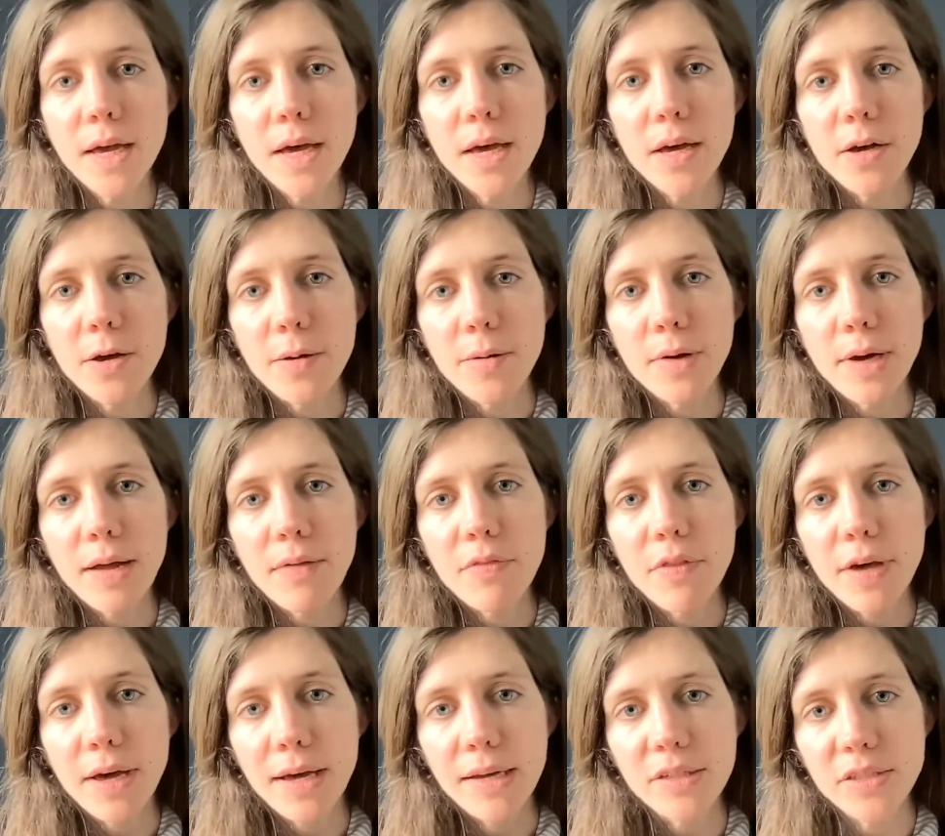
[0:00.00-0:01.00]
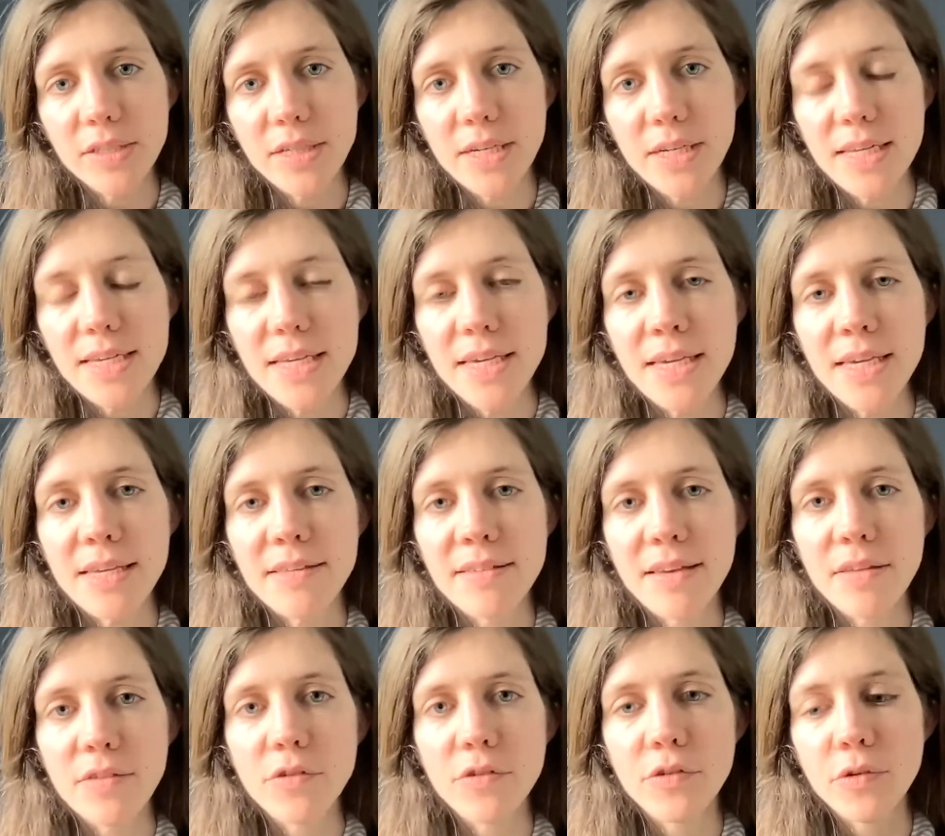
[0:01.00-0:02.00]
and that actually he
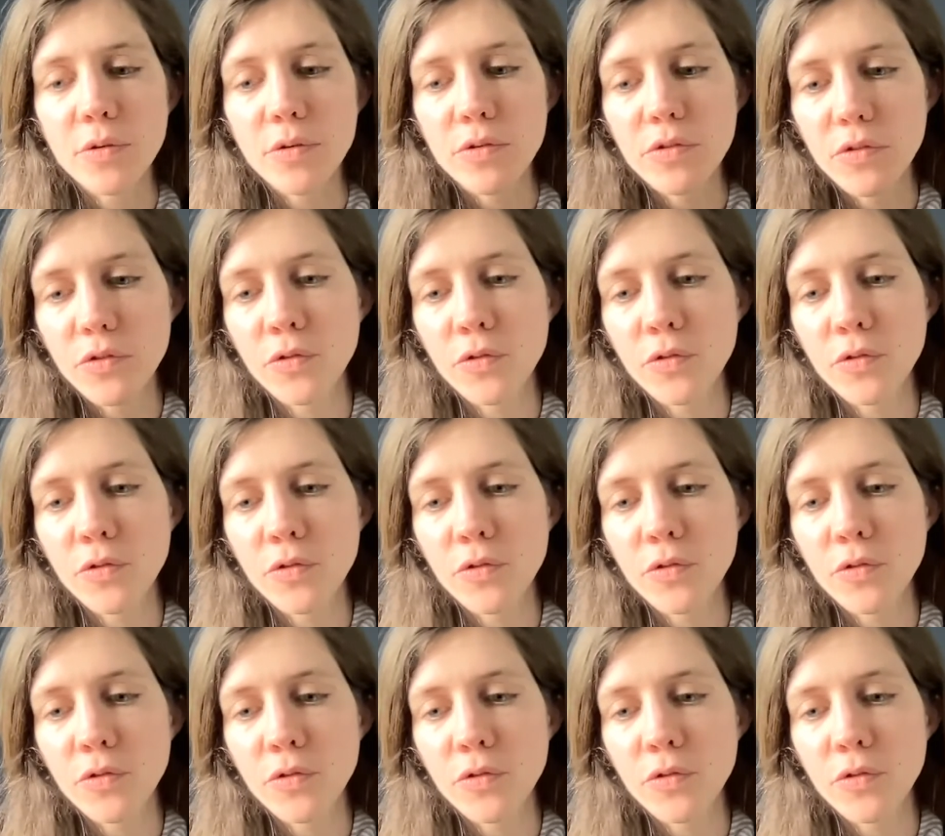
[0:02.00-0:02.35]
tends to